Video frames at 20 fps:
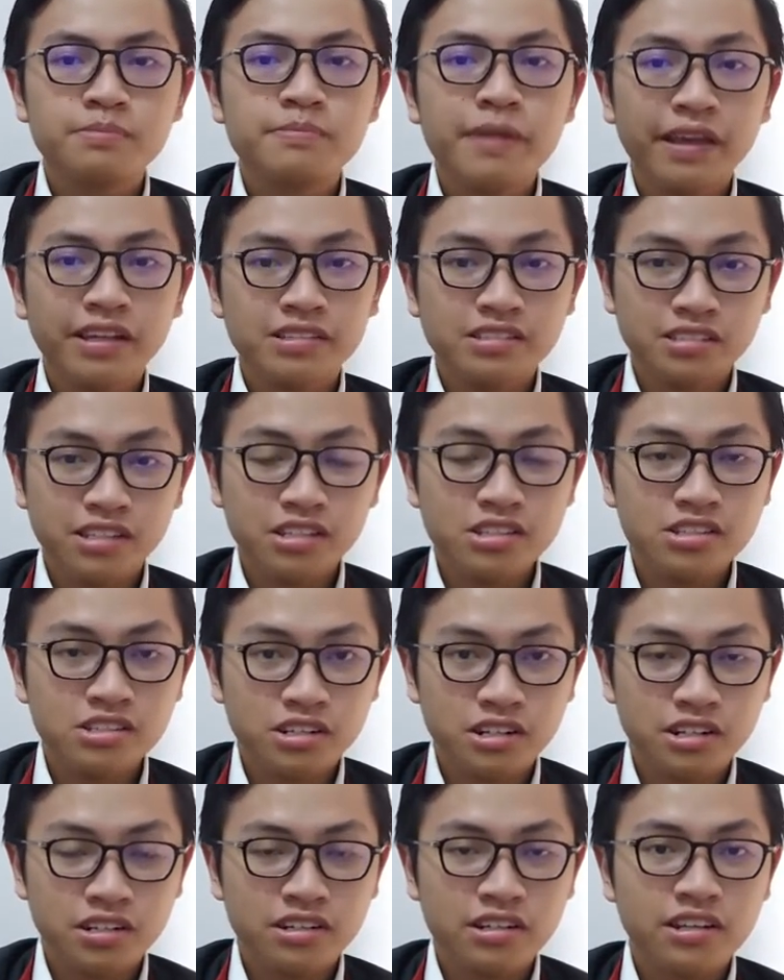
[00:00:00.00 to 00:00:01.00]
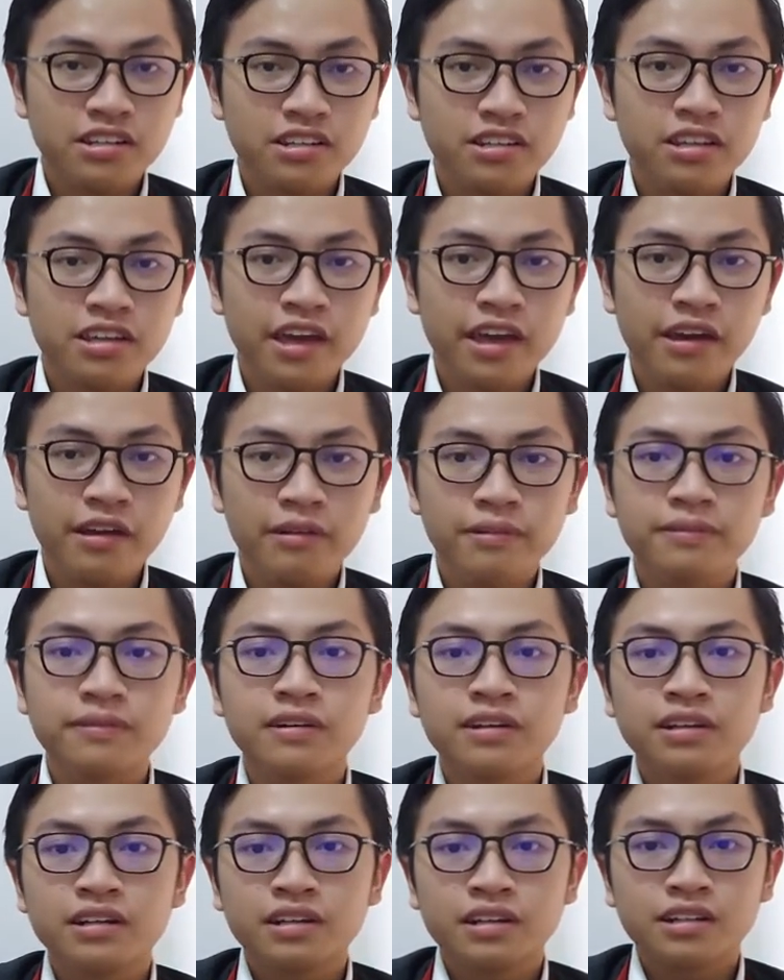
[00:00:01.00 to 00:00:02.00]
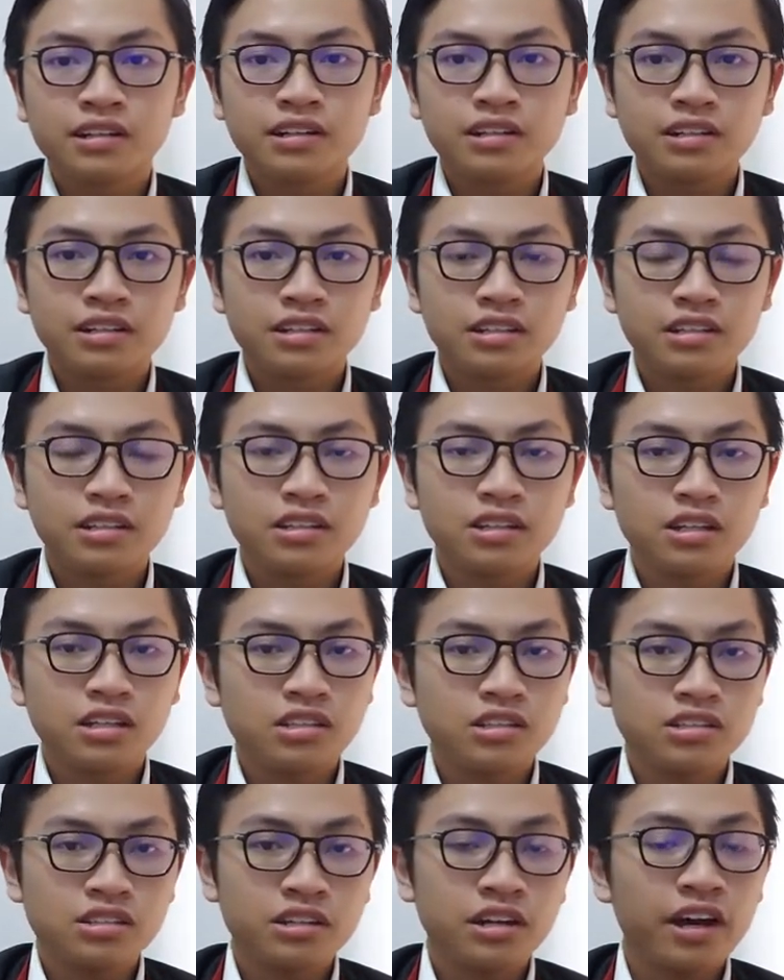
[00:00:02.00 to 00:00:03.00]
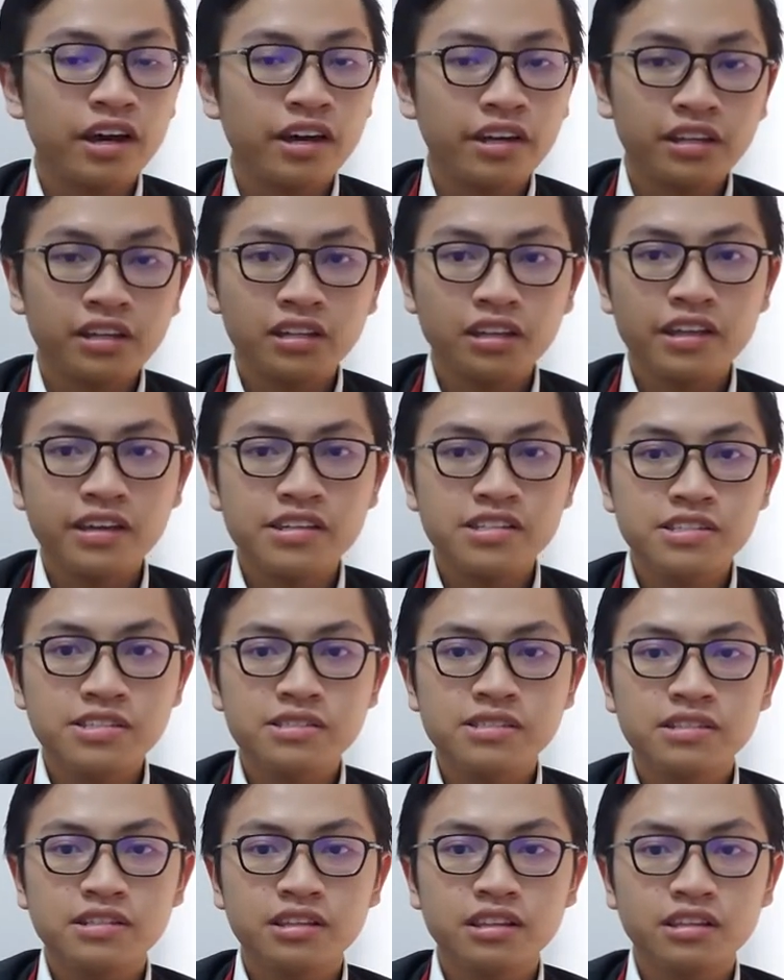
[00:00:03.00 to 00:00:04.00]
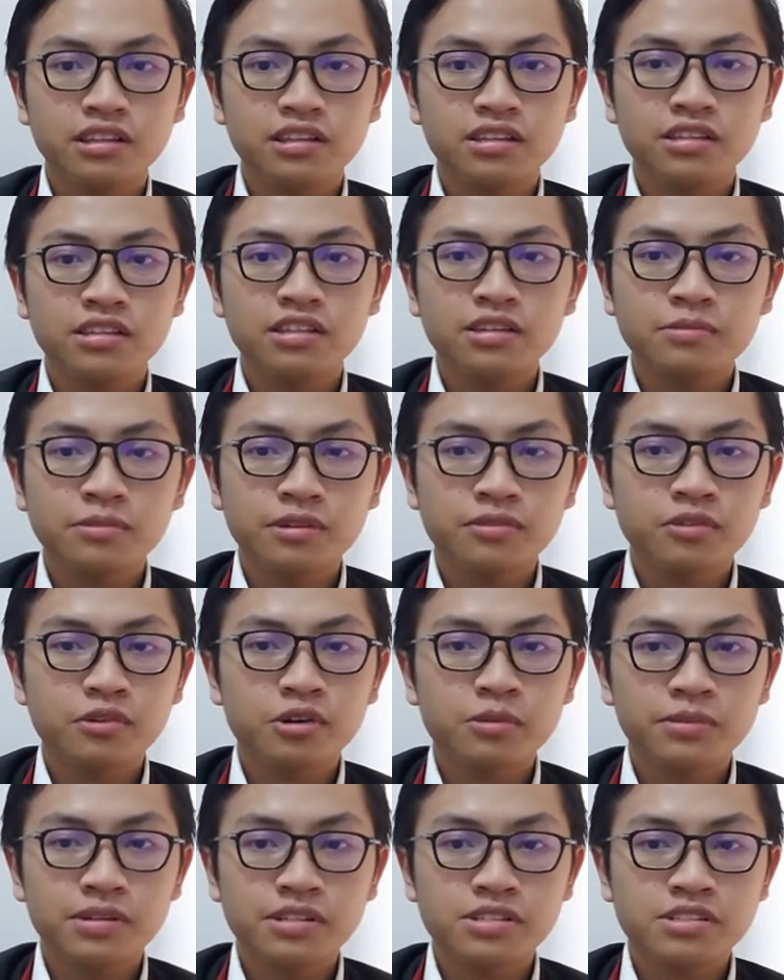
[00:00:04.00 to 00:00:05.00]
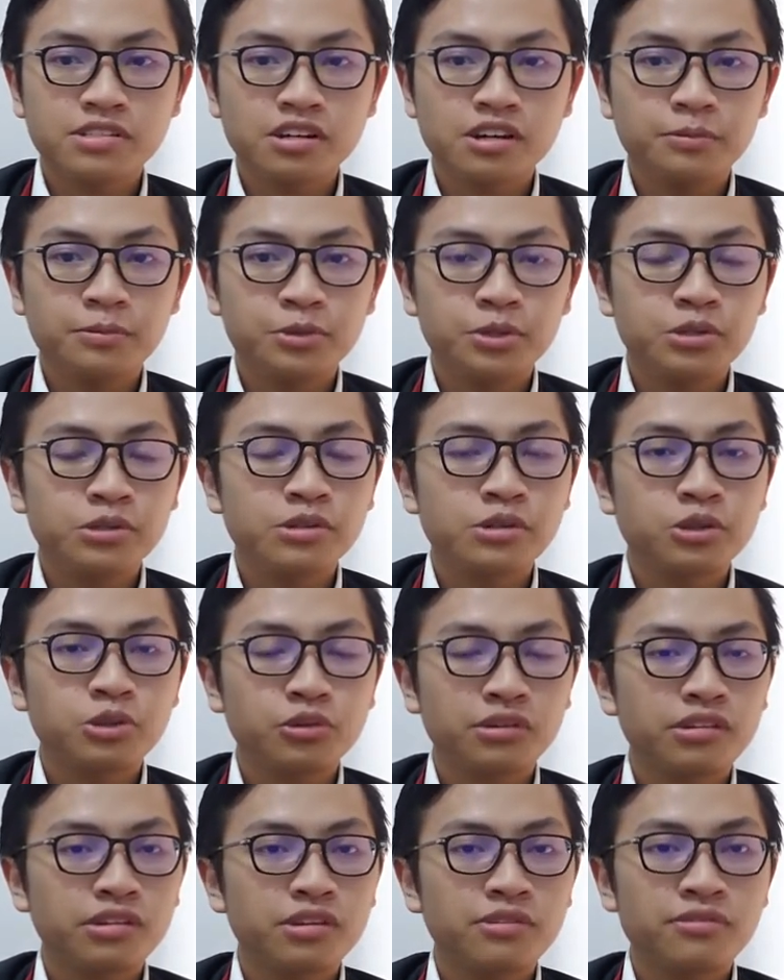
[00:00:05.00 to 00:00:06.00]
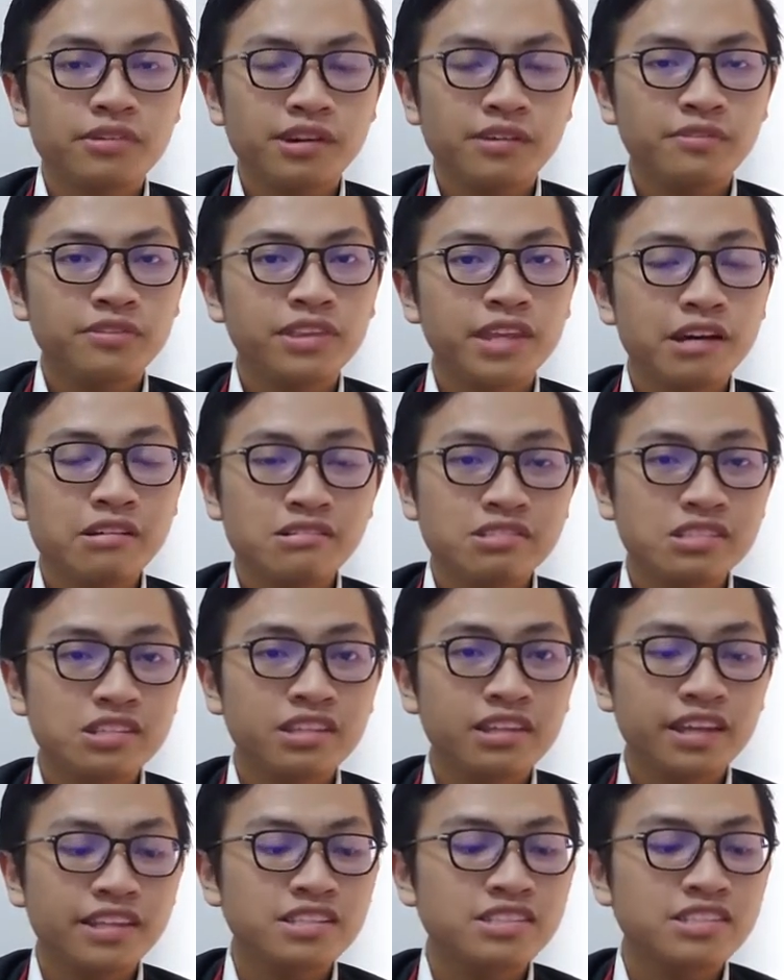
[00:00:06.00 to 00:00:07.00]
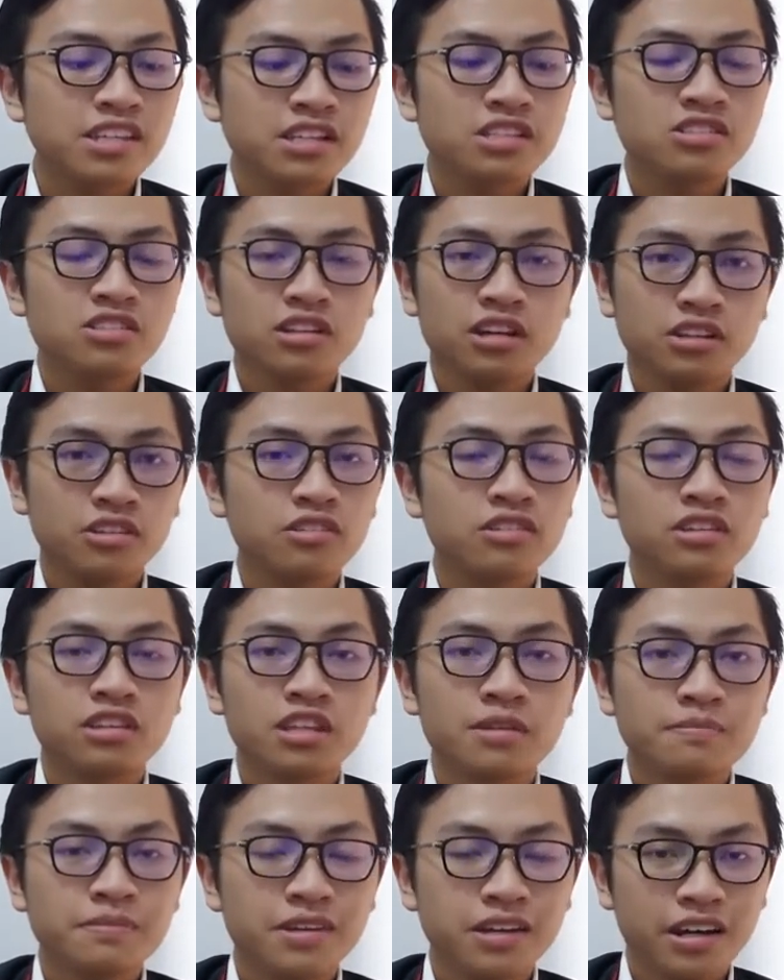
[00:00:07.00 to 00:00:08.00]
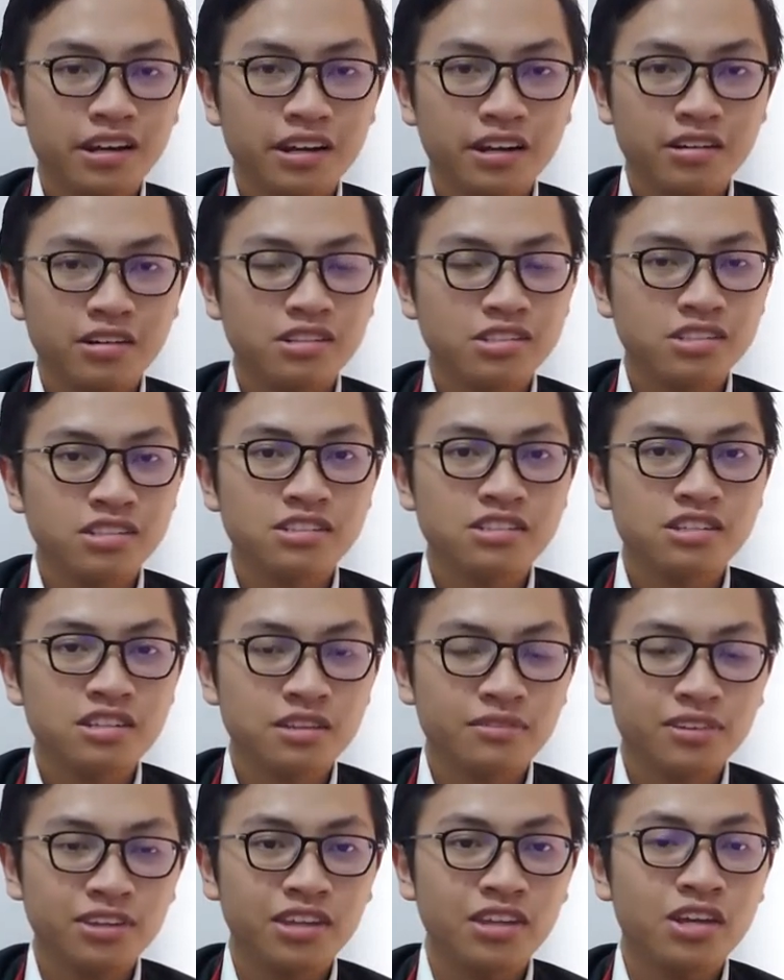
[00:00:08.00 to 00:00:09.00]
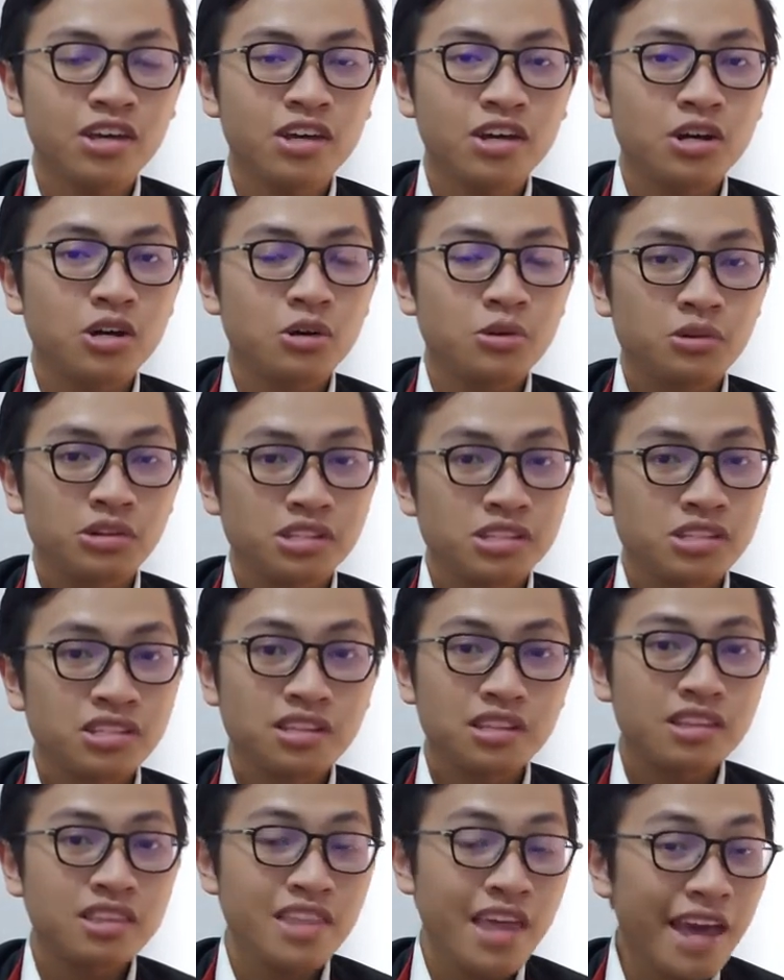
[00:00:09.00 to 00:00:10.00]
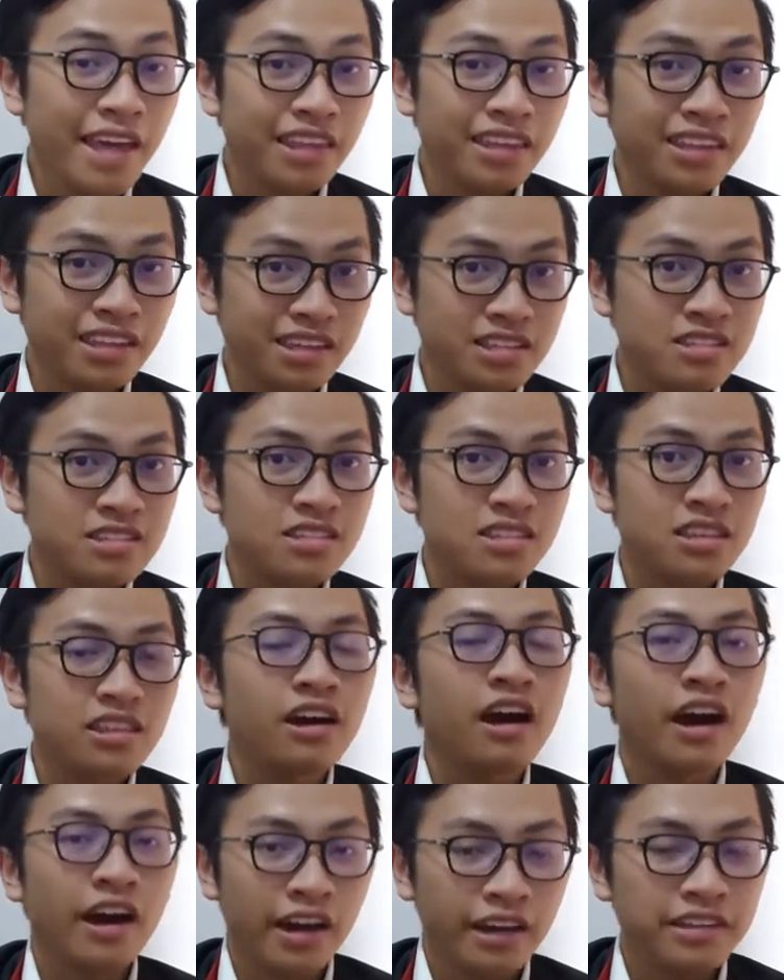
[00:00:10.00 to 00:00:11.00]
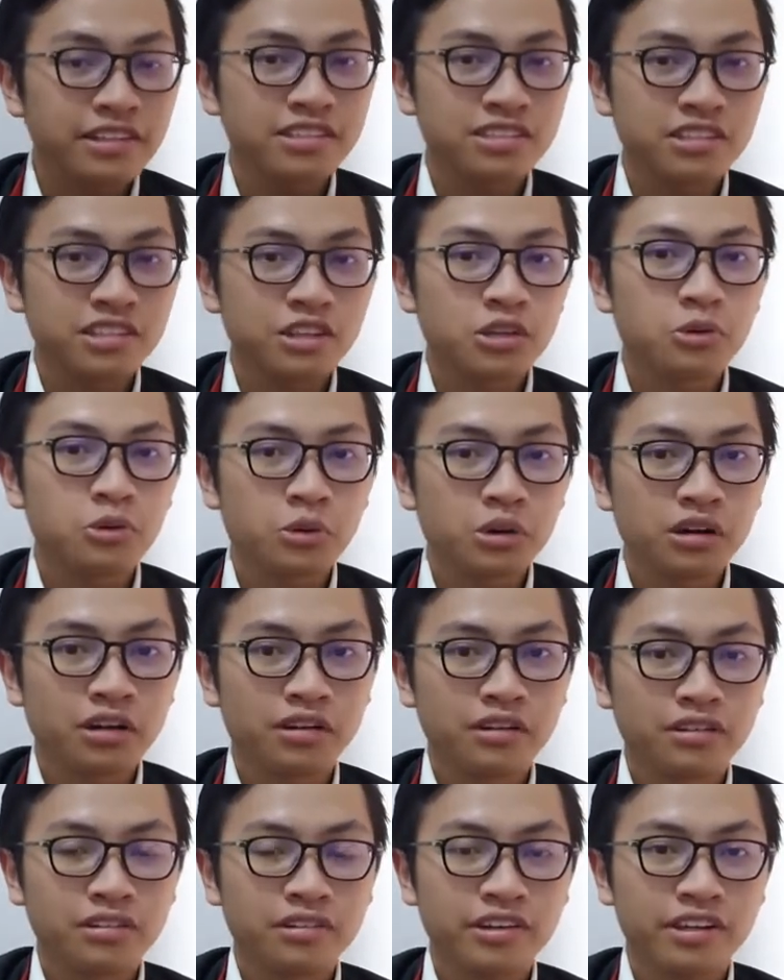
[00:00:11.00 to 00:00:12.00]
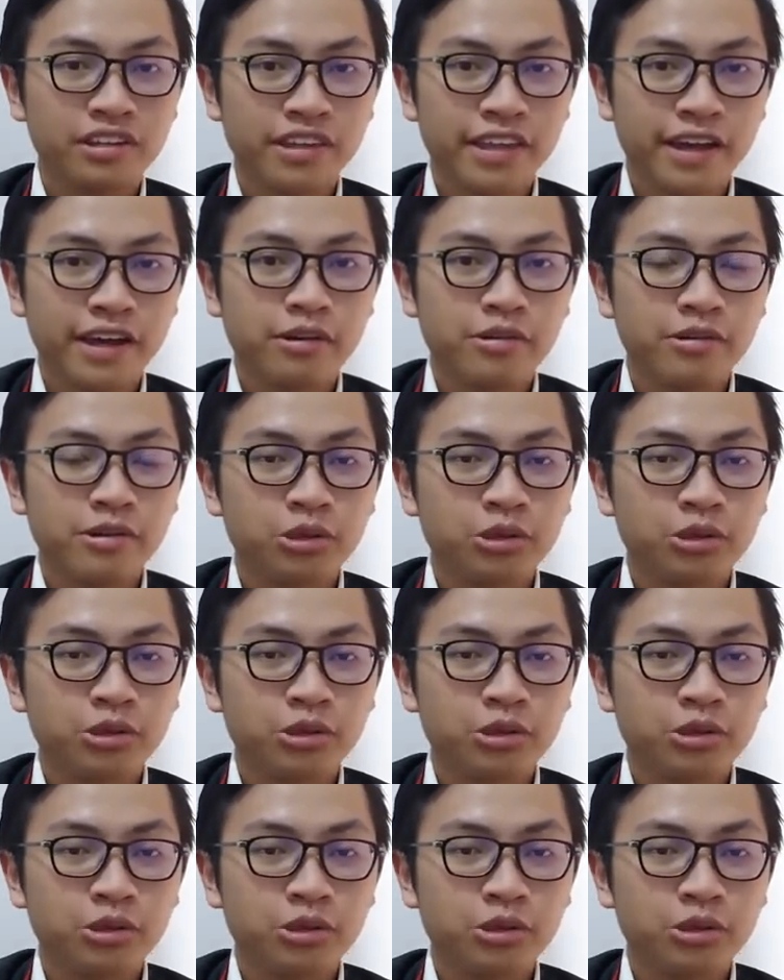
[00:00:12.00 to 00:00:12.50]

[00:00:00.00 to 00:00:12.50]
best sensor that they have. It's high class, adding performance up to 25,600 dpi for sensitivity, which that is the highest in the world right now,